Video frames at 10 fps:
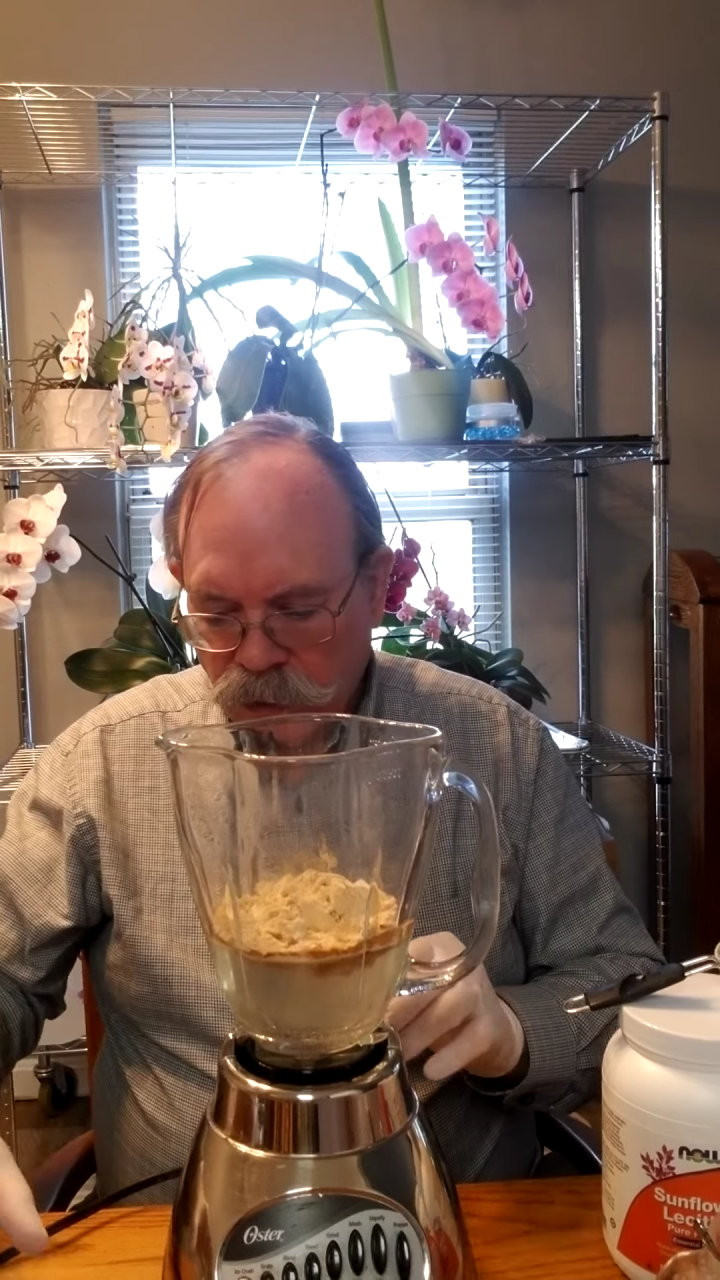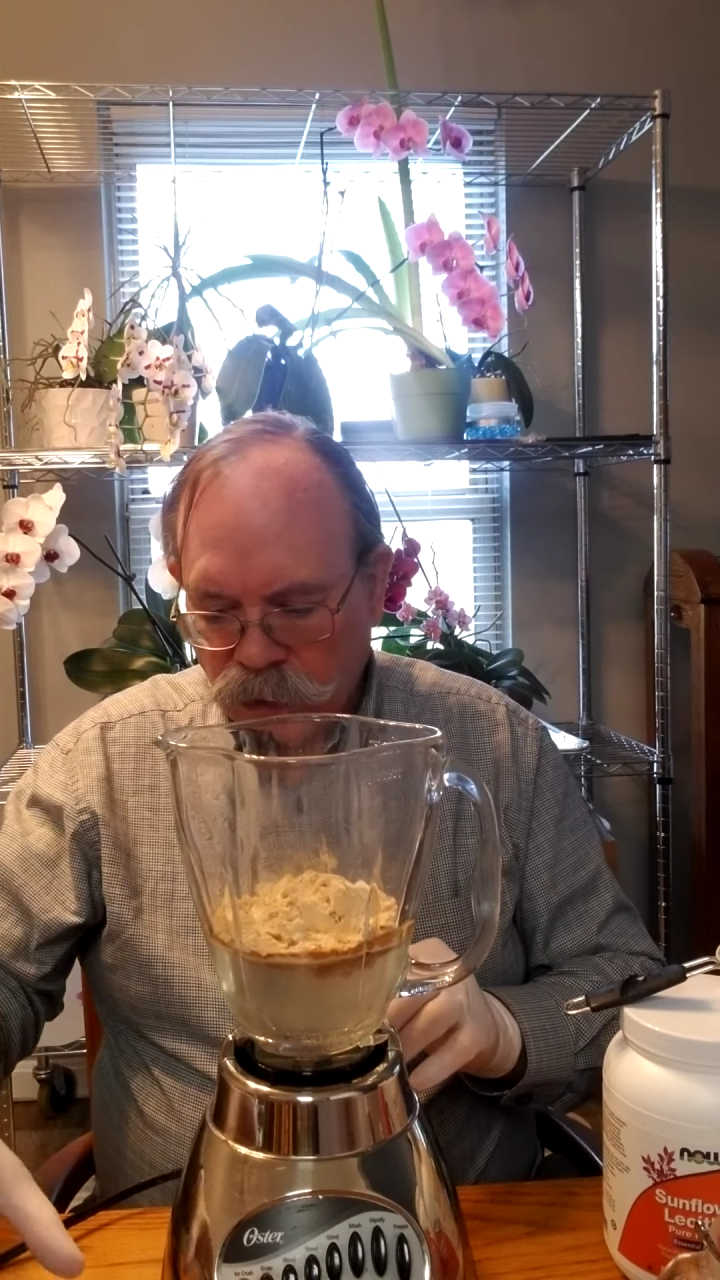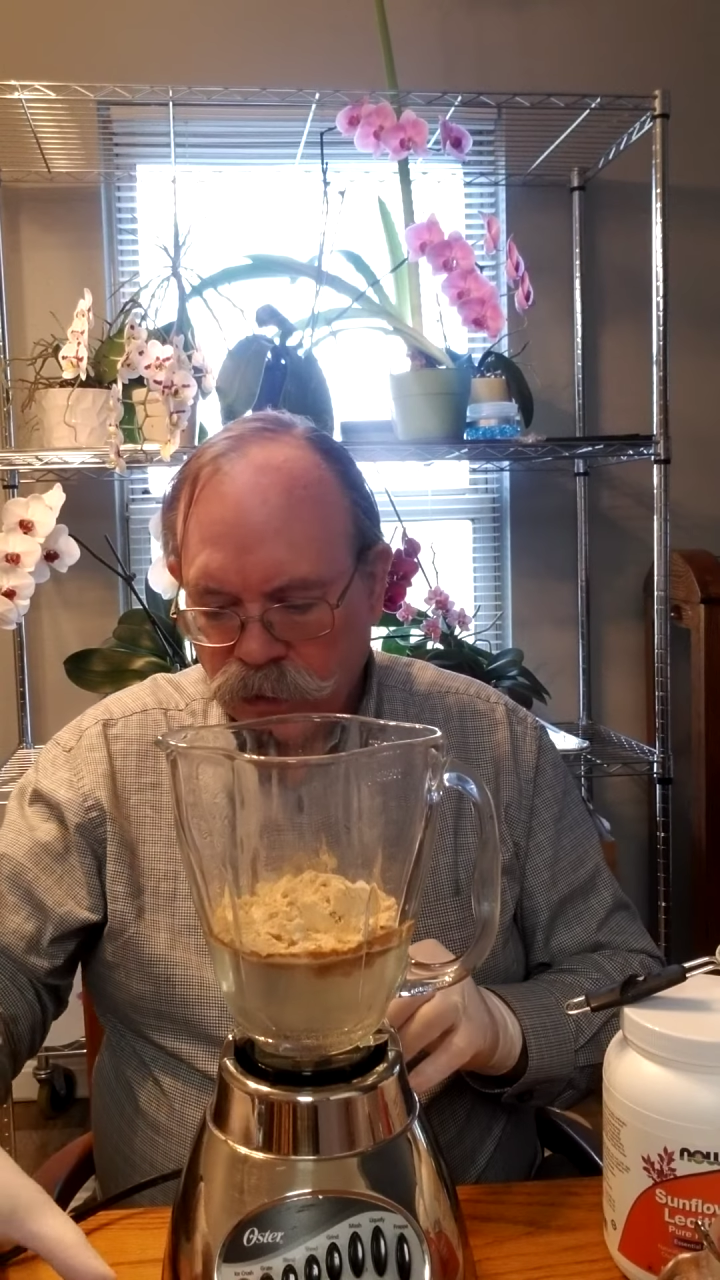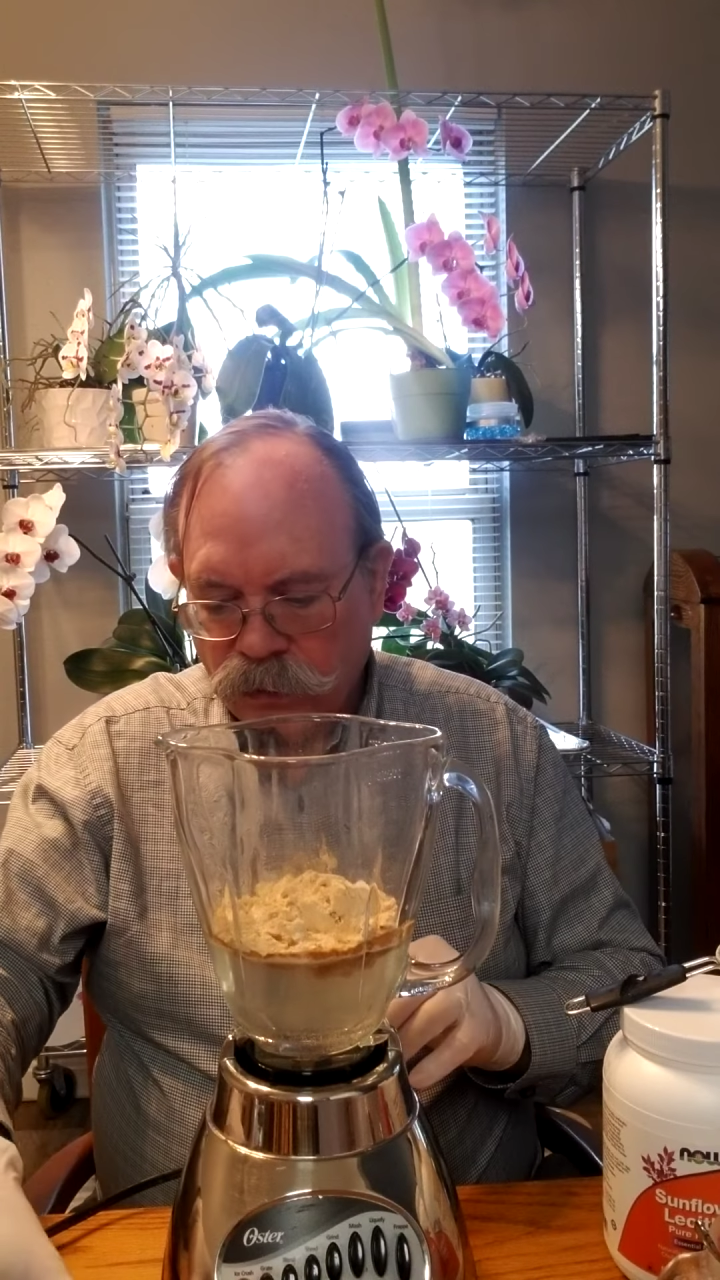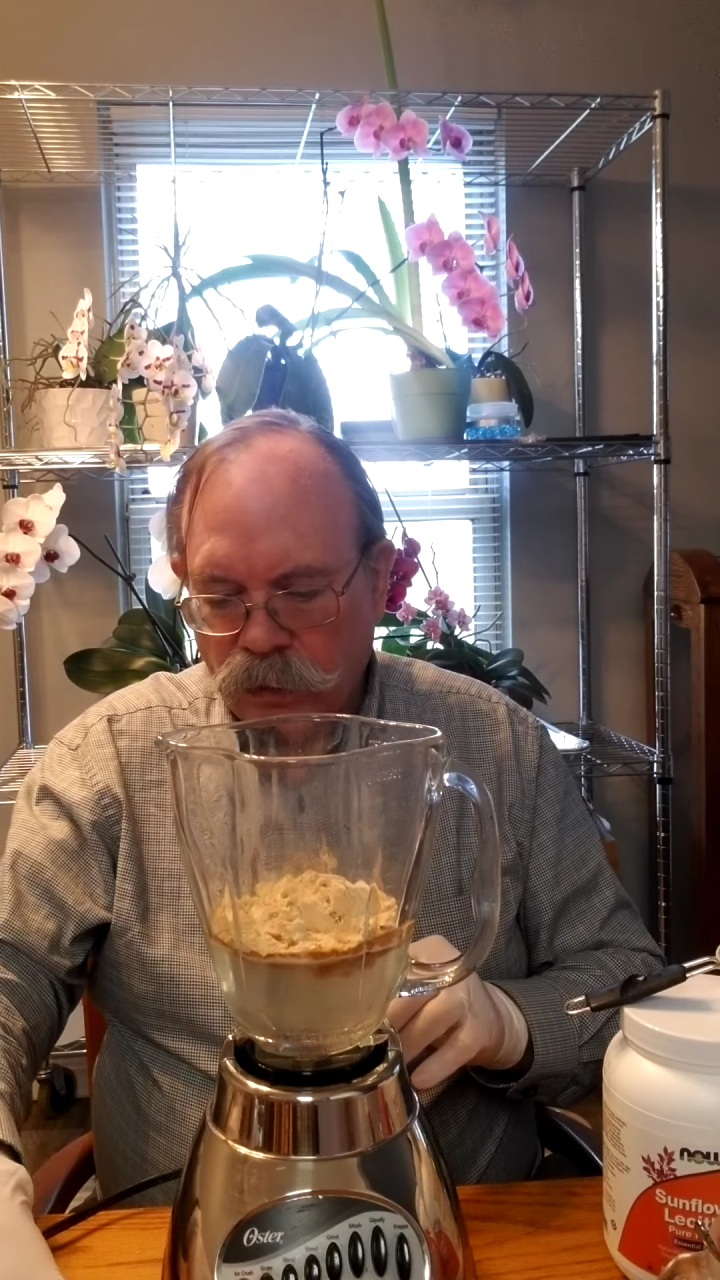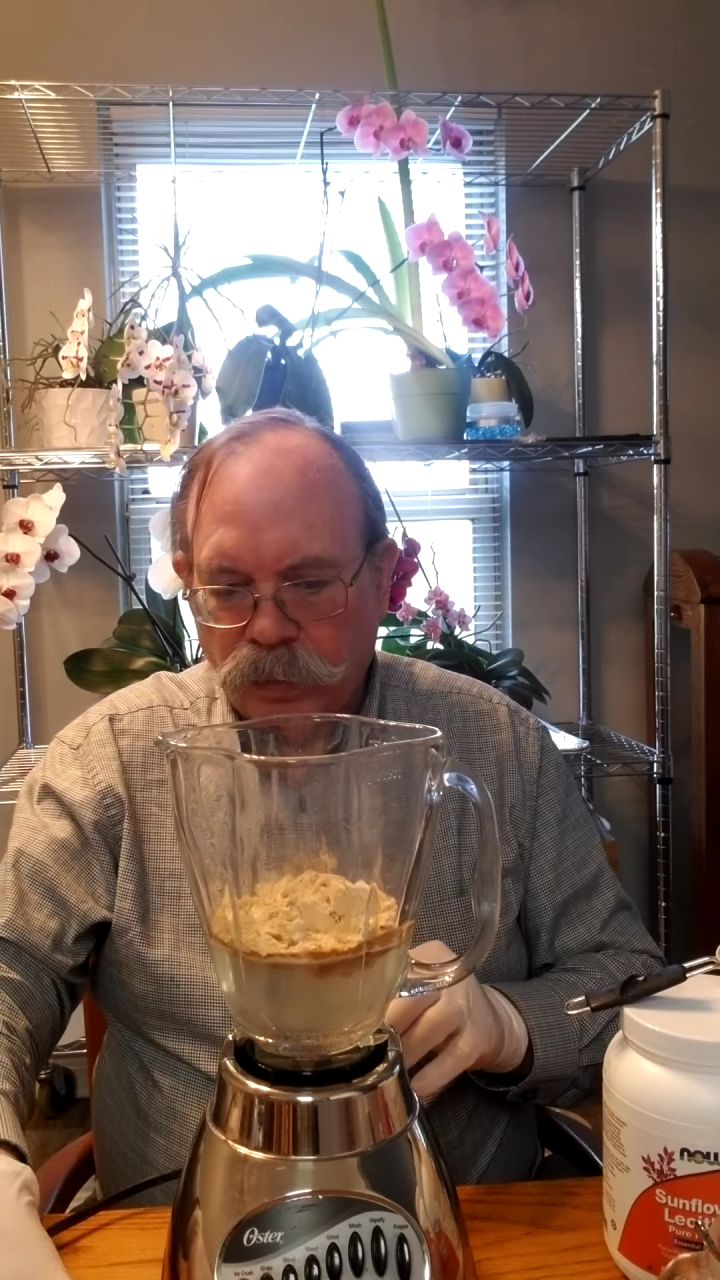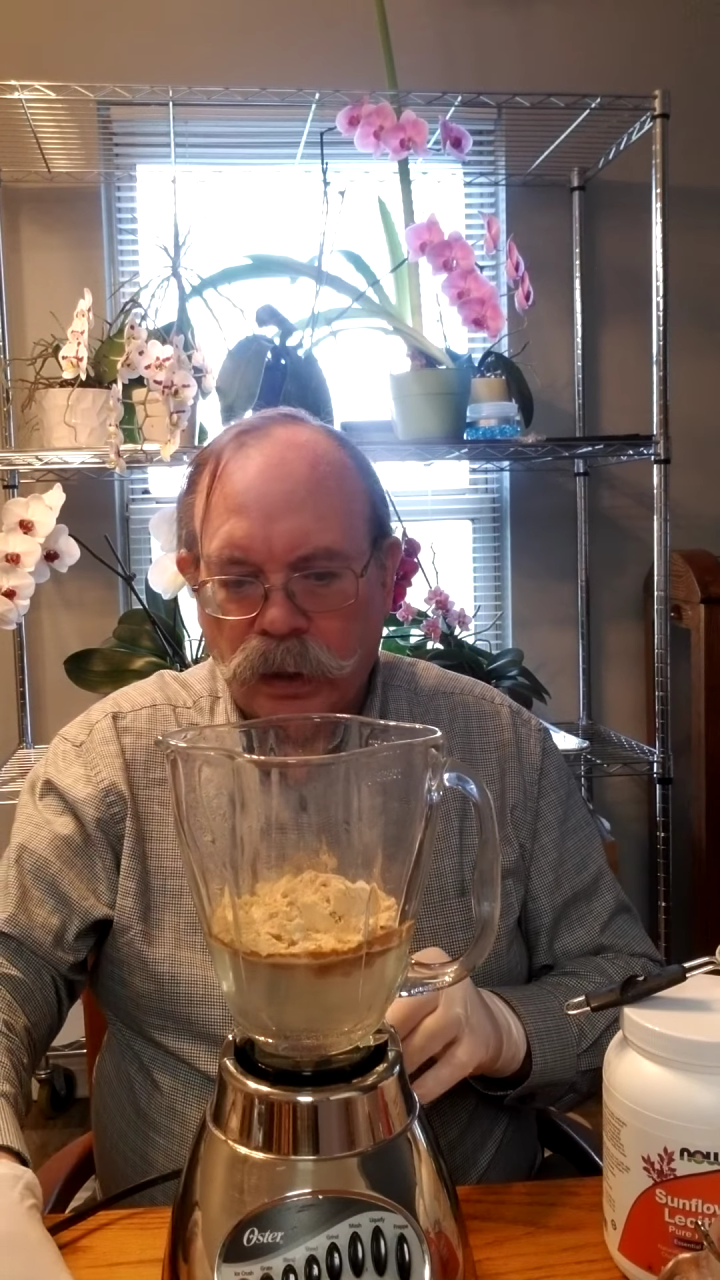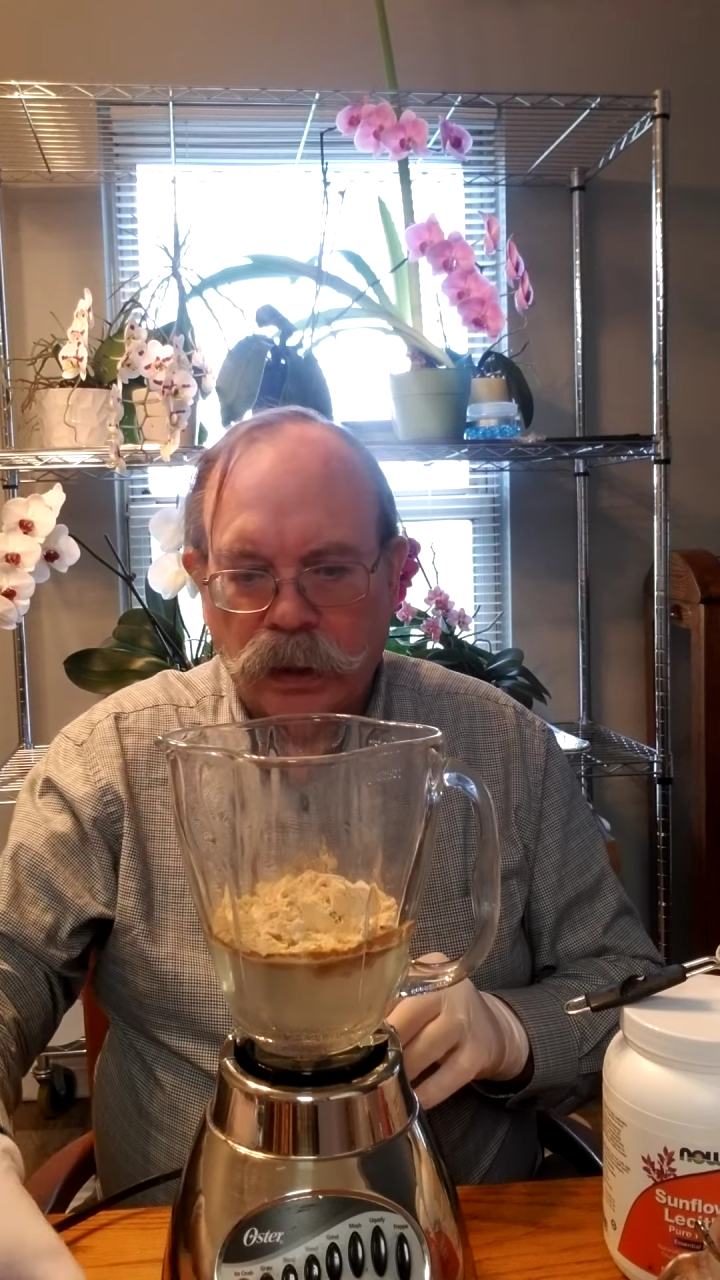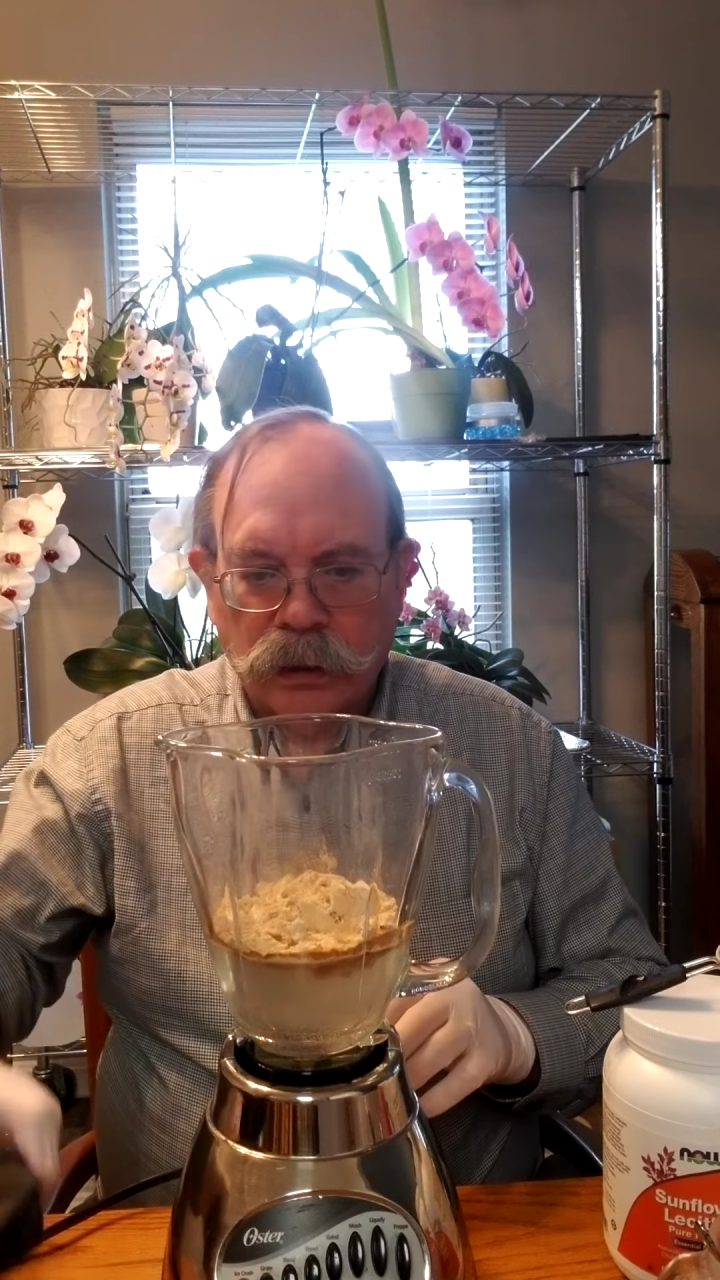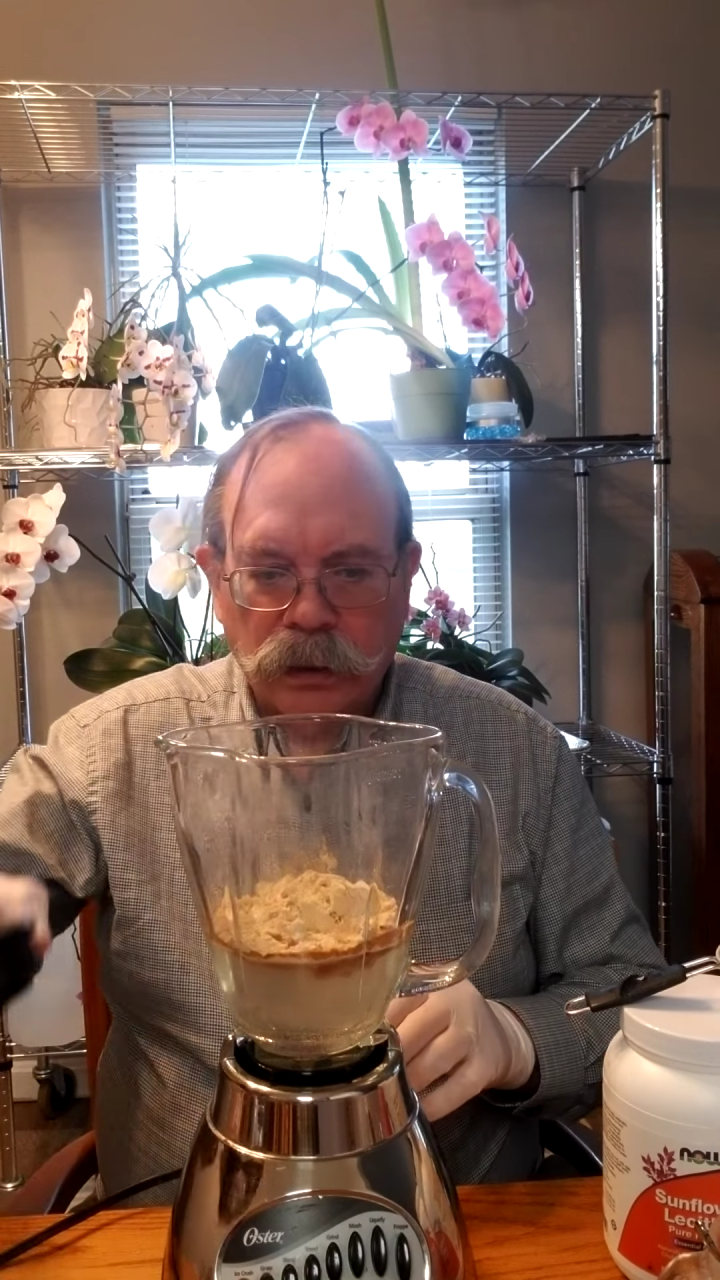the soy
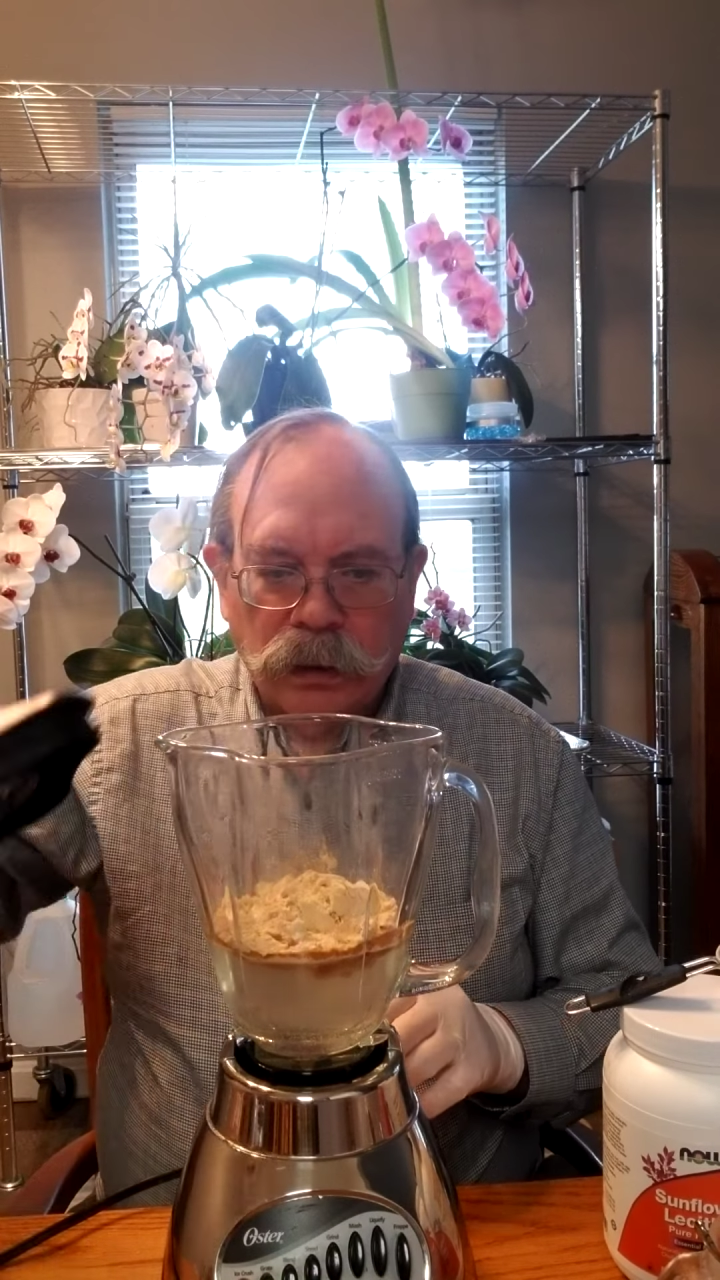product.